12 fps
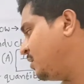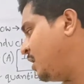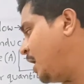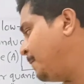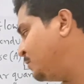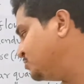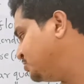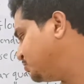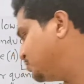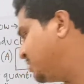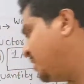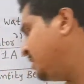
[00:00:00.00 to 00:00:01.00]

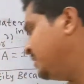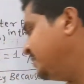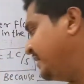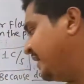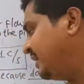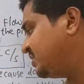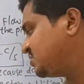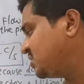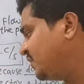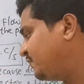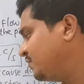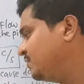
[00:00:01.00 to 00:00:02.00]
opposite to the direction
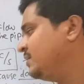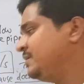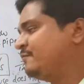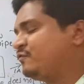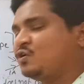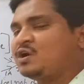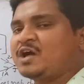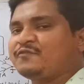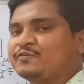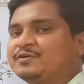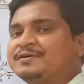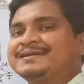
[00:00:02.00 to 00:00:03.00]
of flow
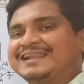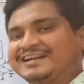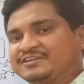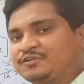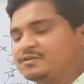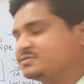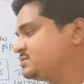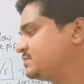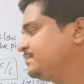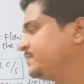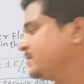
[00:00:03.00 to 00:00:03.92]
of electrons.